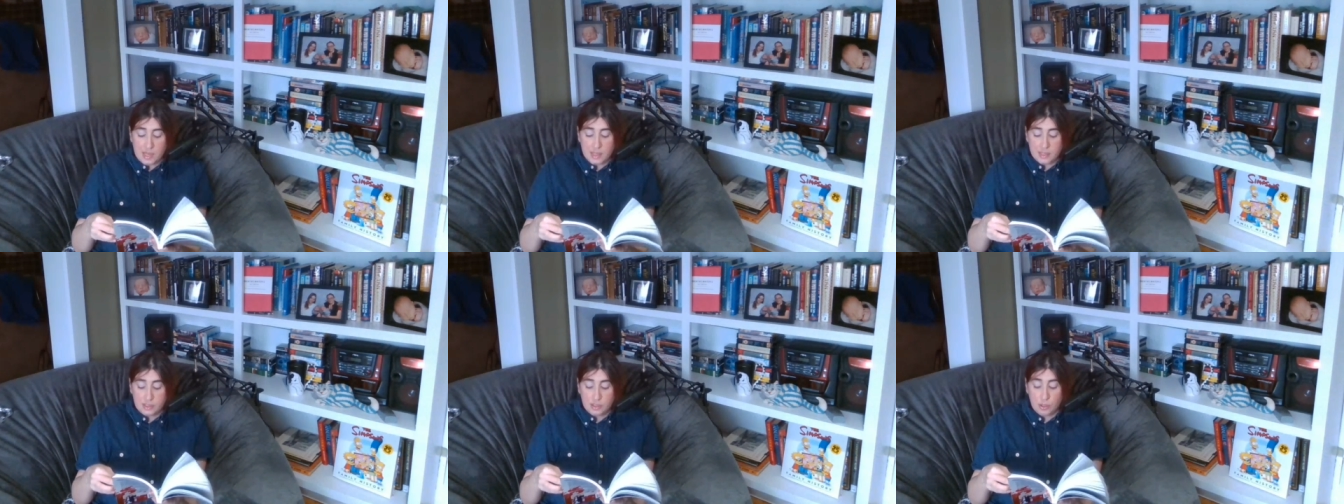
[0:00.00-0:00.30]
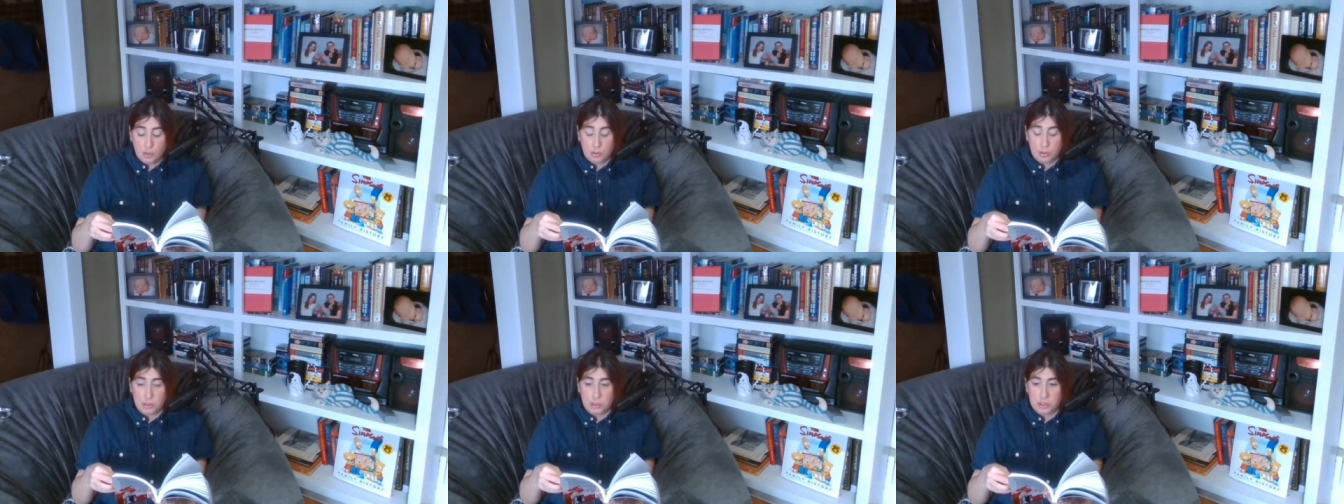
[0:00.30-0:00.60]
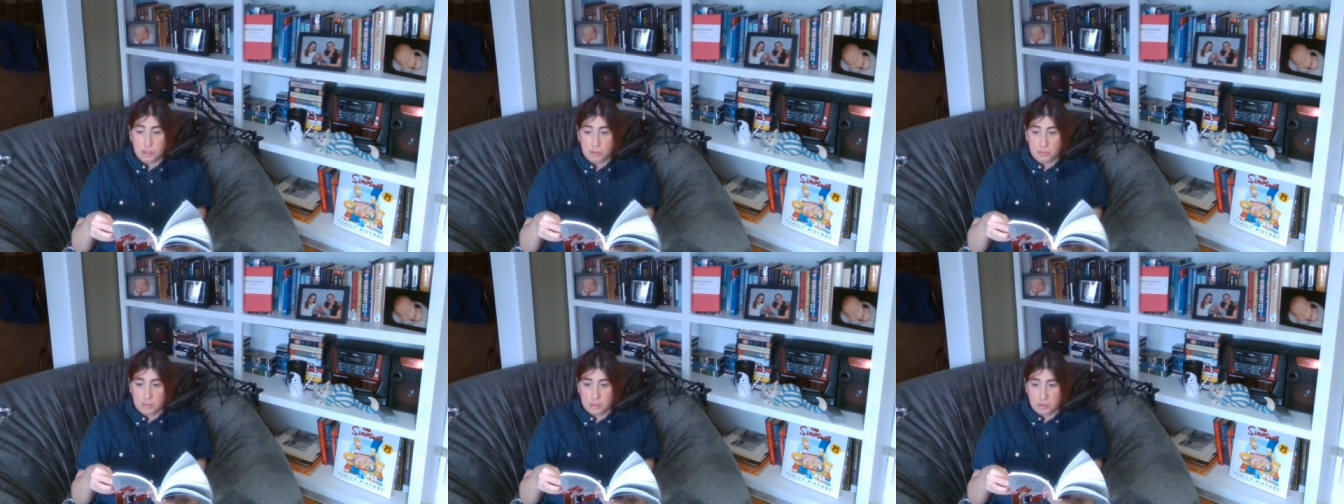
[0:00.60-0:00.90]
and told her
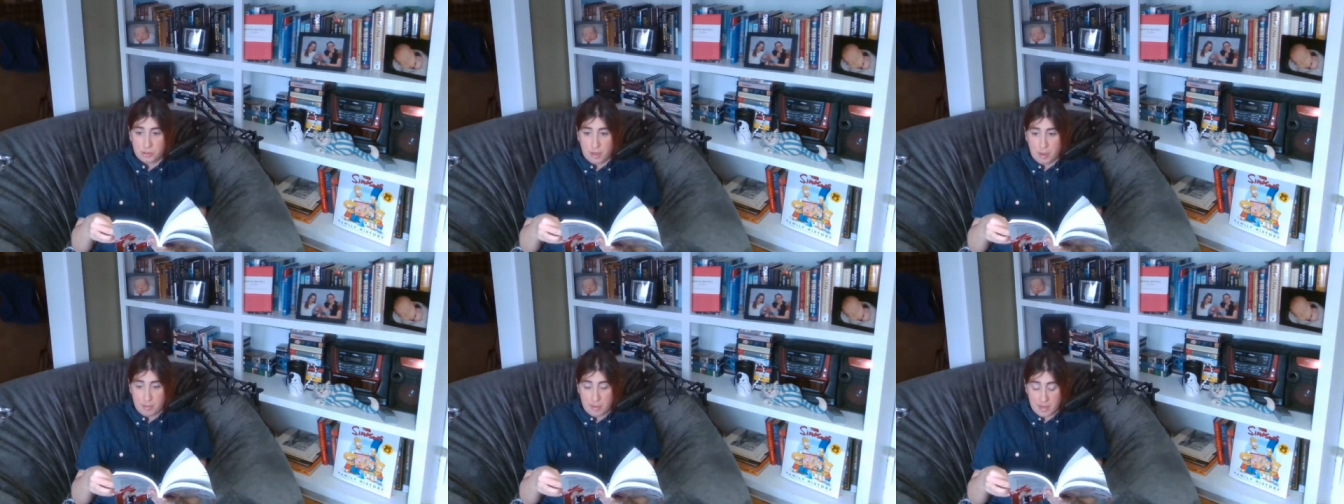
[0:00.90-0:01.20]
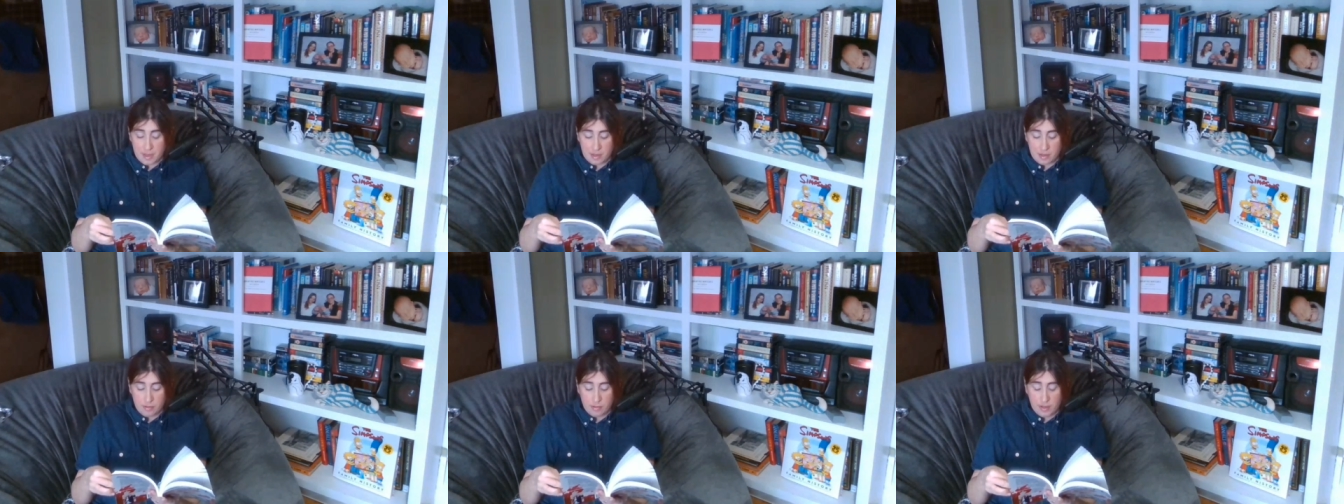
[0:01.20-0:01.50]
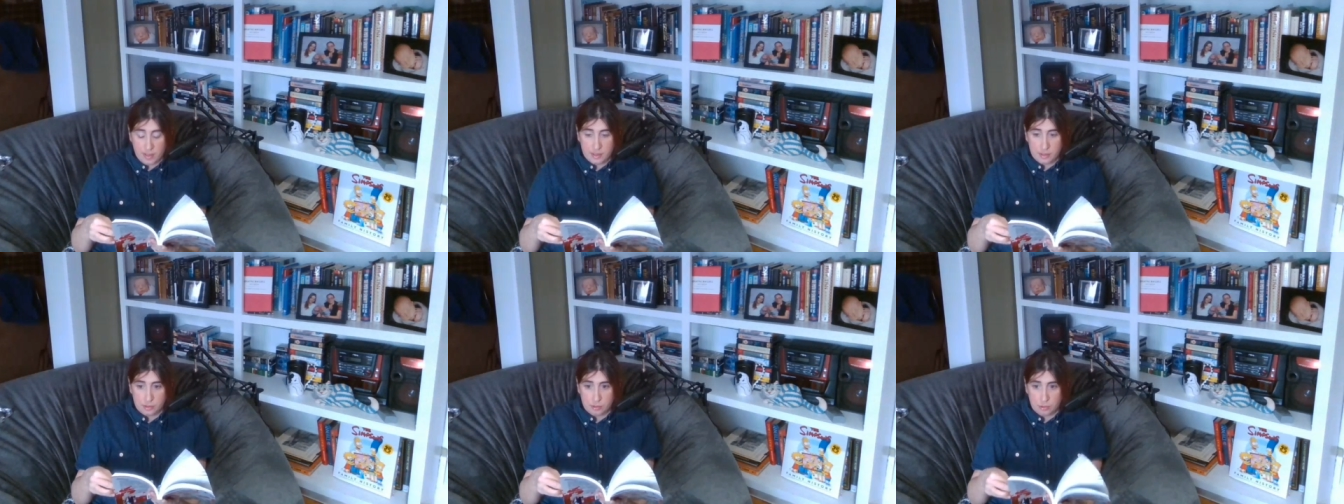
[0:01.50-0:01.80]
she was dropping out of
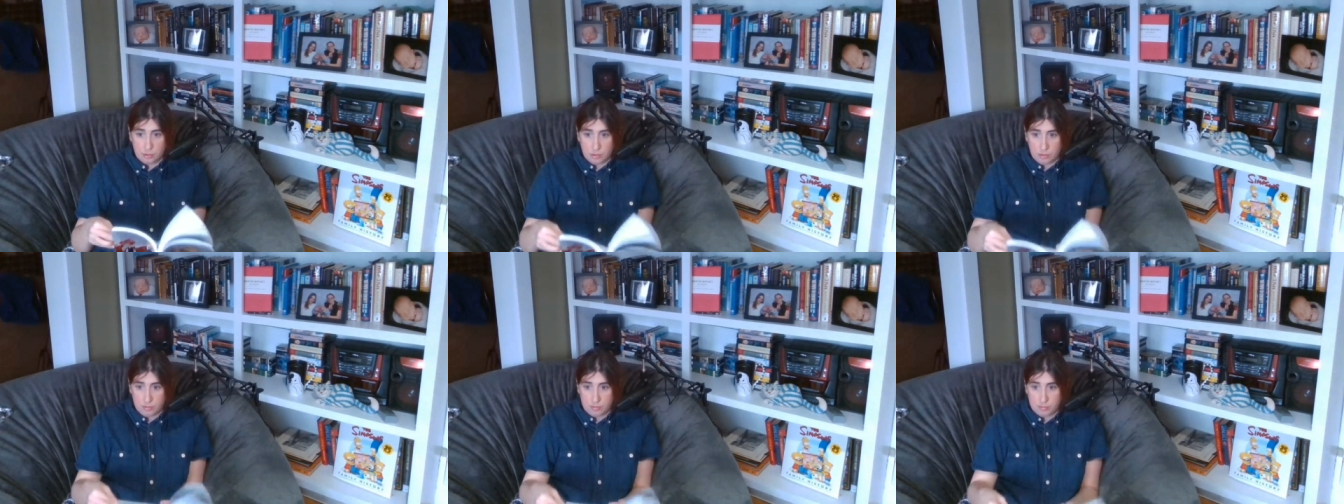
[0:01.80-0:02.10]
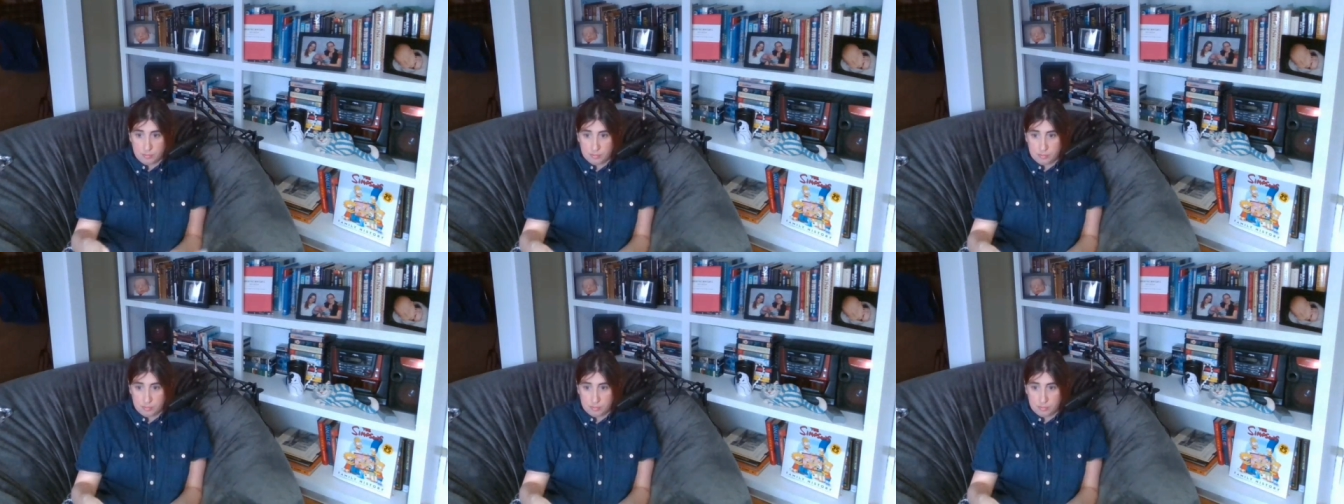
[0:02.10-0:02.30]
high school.